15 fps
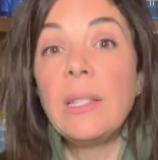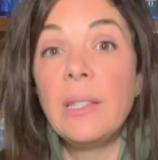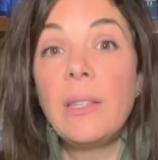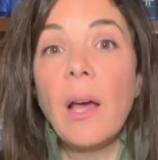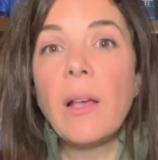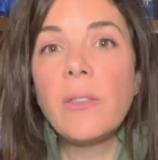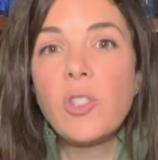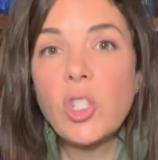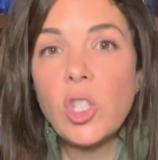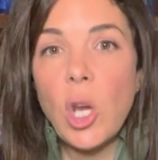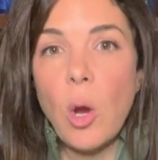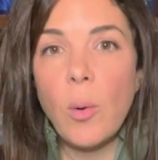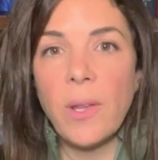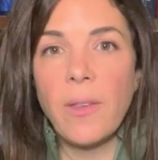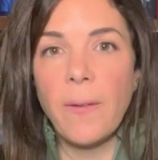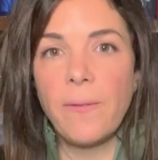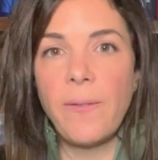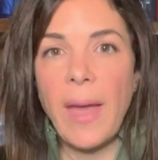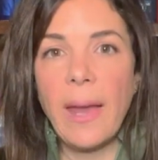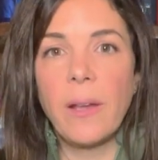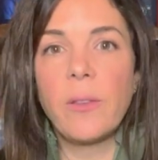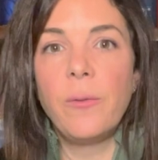does show its
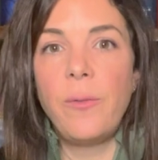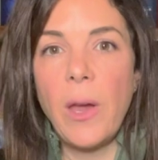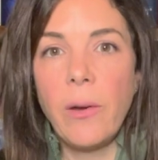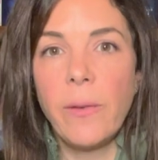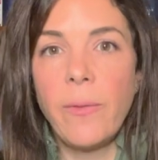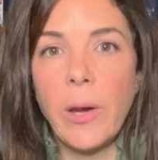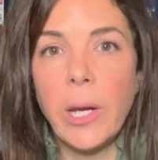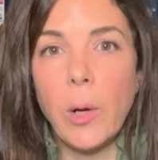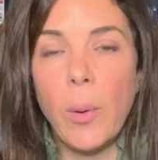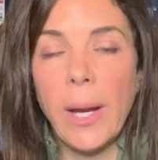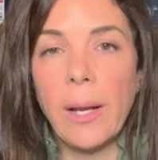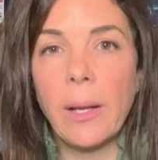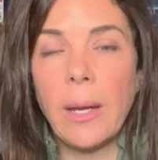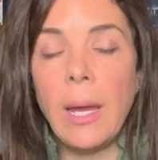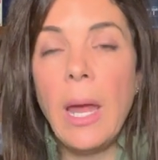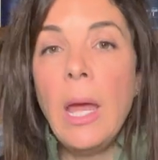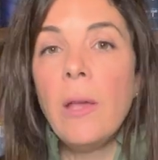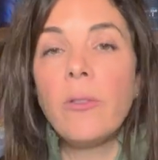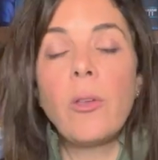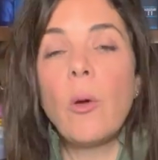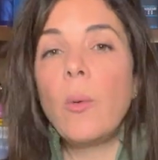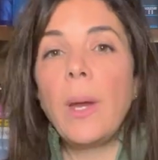effects very, very quickly.
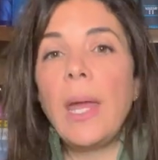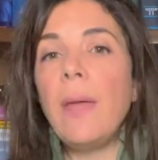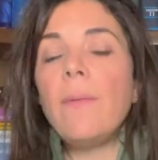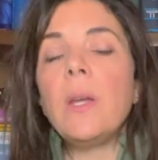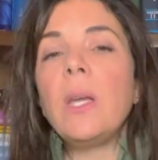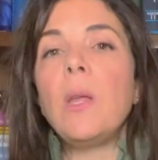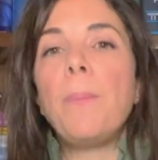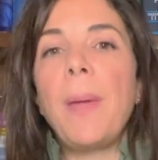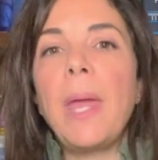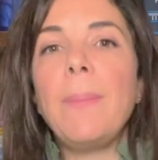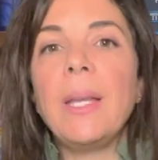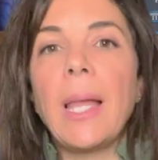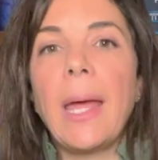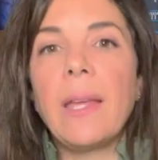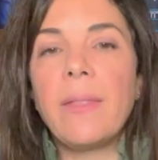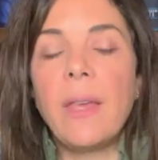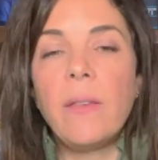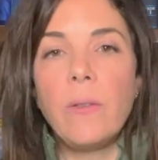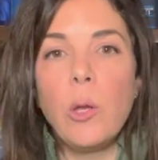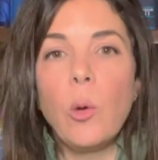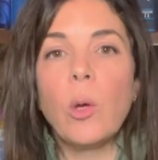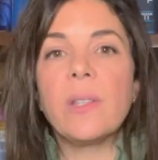So even in a baby like
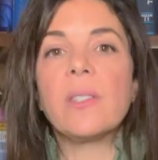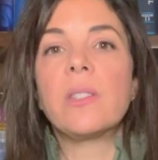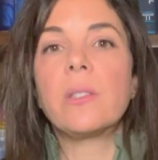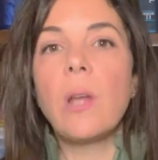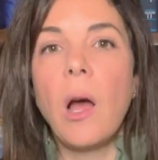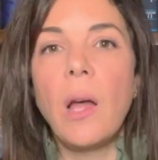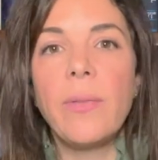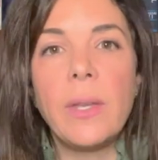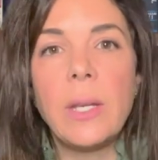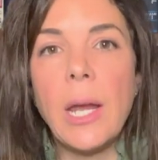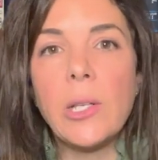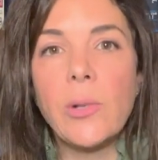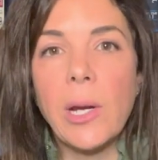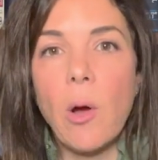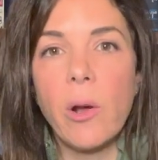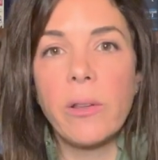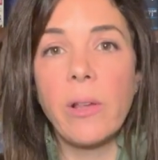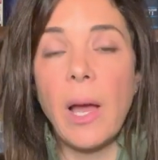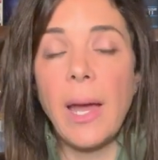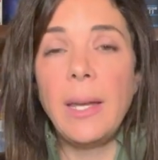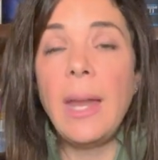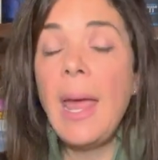this, you could start the nitric
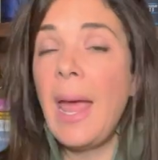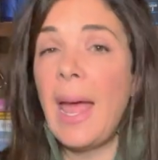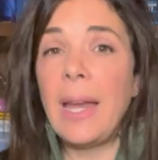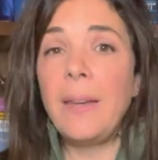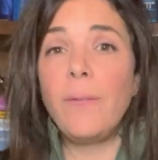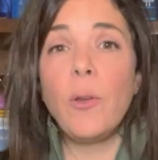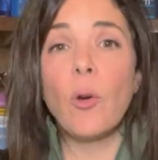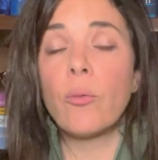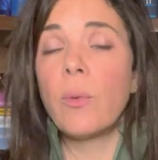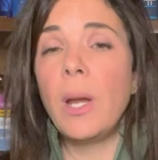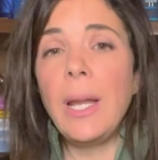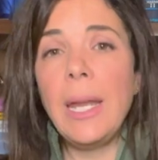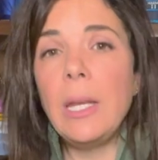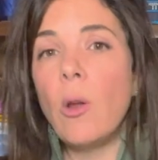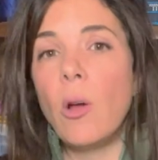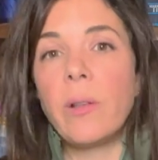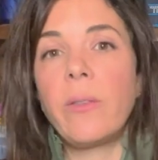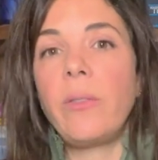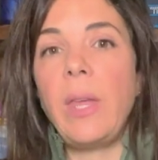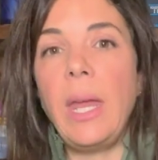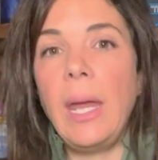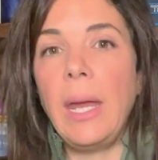oxide, and if you're really not
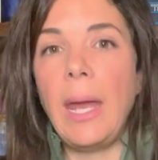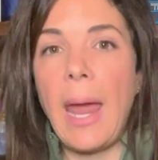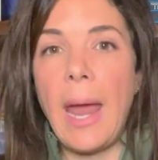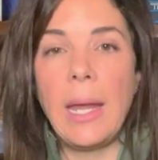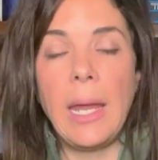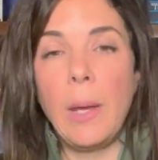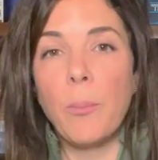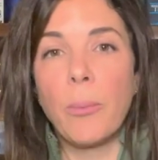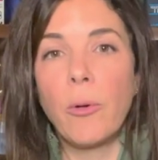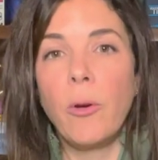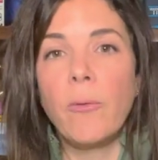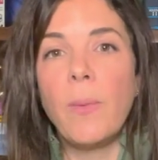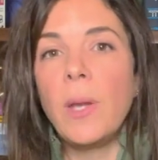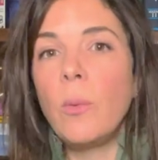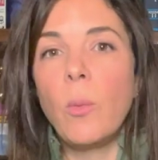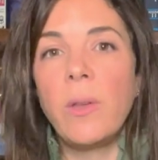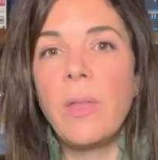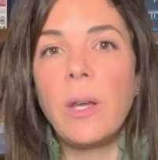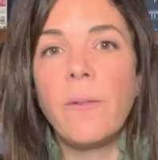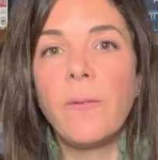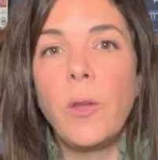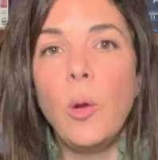seeing any improvement
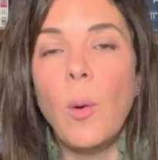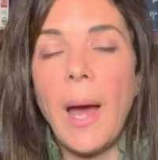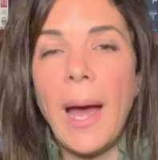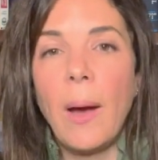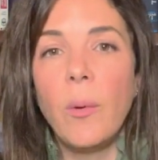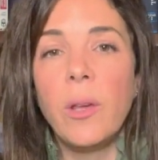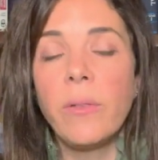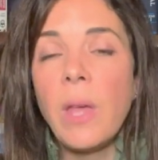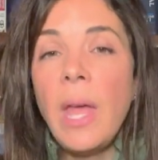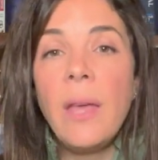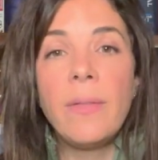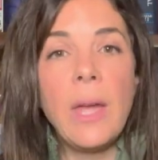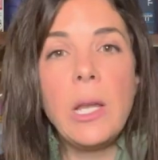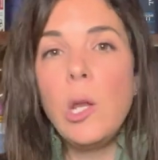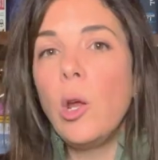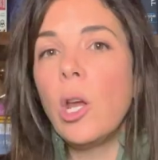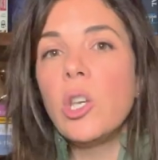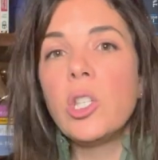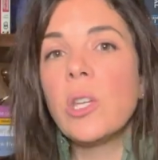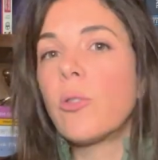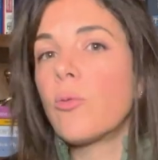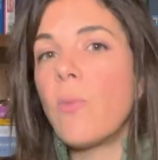within a few hours, then you
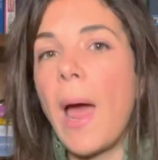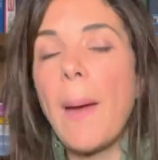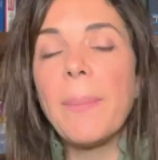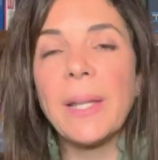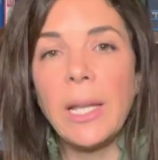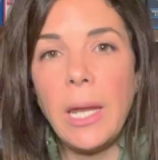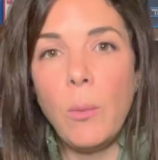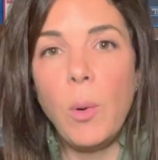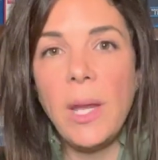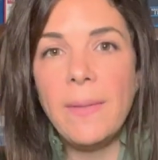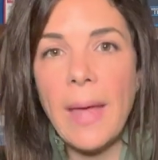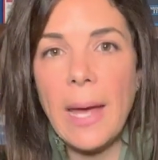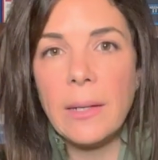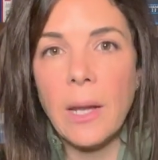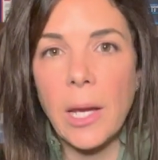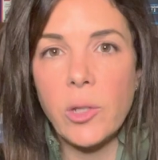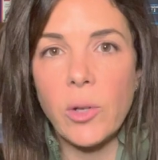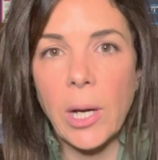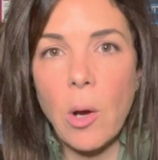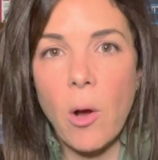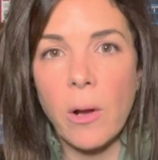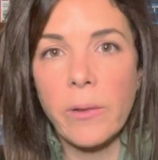can just rapidly wean that
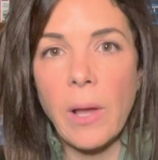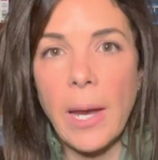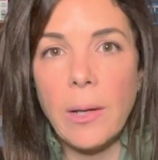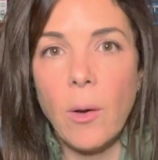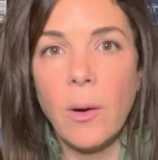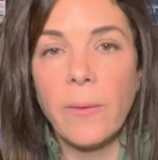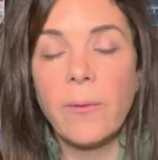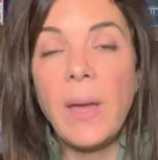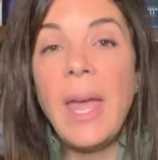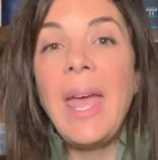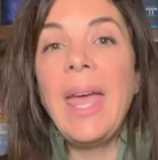nitric oxide off.